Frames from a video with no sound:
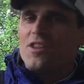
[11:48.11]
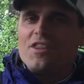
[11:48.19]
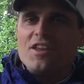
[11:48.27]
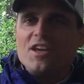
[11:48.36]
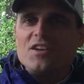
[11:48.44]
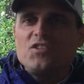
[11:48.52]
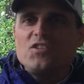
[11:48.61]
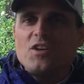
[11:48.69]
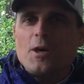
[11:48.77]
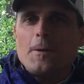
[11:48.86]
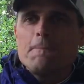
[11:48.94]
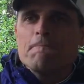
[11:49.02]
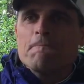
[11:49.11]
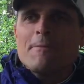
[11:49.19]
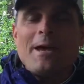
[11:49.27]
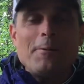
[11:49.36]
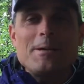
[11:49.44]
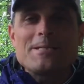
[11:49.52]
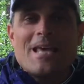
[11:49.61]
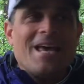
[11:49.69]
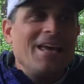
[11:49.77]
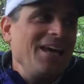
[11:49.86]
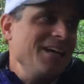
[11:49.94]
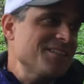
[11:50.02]
this. So anyways,
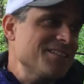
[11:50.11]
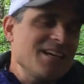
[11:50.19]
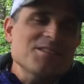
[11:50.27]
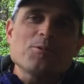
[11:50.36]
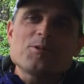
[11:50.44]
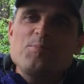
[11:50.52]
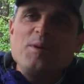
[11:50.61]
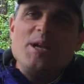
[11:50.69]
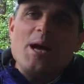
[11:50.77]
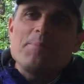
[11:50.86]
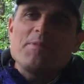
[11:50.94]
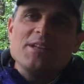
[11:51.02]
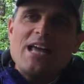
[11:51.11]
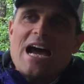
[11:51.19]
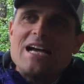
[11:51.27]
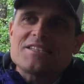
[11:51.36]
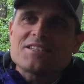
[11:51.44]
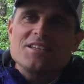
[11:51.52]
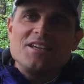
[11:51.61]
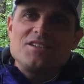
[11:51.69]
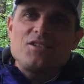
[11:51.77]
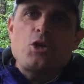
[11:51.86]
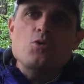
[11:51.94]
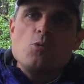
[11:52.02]
that's what's been up the last
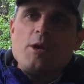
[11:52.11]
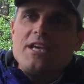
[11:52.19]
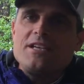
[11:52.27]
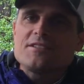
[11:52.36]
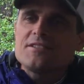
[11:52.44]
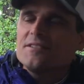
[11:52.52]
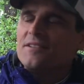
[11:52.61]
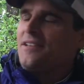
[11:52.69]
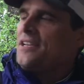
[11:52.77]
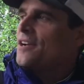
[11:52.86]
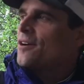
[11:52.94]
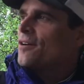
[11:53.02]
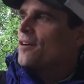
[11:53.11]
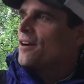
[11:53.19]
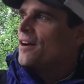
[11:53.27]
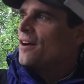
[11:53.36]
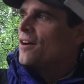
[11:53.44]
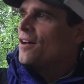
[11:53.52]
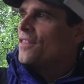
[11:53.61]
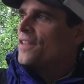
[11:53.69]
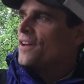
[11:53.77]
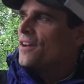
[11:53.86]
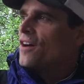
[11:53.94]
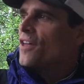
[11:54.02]
2 weeks here on
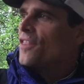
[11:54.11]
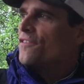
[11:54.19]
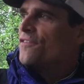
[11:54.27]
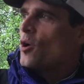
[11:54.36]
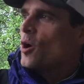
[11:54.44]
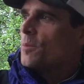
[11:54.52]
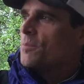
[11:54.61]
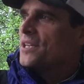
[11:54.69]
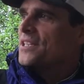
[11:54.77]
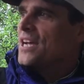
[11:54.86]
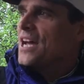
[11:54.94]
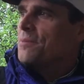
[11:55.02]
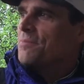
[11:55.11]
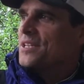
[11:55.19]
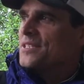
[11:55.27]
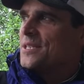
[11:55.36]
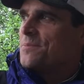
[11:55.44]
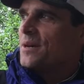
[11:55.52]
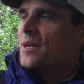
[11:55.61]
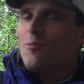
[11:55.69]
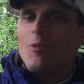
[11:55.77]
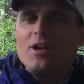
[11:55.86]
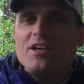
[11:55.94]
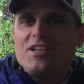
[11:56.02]
the farm. Been kind of busy, but
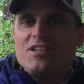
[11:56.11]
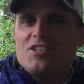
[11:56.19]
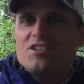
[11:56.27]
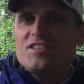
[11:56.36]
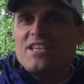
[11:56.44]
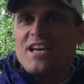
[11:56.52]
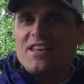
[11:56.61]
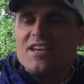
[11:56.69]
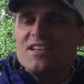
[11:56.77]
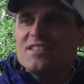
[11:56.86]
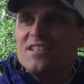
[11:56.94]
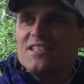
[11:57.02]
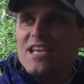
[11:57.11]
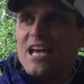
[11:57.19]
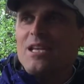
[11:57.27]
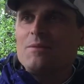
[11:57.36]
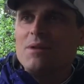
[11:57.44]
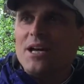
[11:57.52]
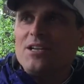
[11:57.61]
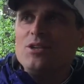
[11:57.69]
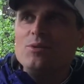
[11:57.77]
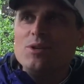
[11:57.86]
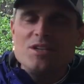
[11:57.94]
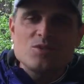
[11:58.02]
wanted to just say this, and to anybody
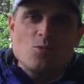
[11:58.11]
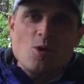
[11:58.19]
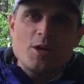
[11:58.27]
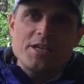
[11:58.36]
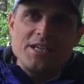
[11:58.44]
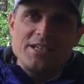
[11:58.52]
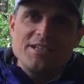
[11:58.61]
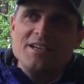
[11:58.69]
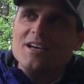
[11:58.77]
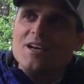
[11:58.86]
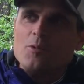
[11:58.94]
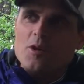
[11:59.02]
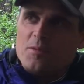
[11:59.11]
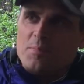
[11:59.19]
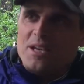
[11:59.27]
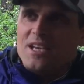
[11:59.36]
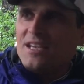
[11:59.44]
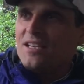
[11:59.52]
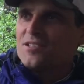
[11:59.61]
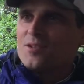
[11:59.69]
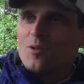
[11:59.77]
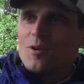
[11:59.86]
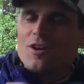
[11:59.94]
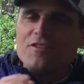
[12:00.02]
who is working with bees,
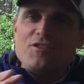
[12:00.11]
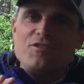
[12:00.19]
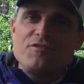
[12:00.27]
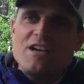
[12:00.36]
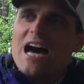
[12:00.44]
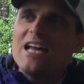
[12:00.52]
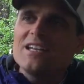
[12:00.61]
or if you've got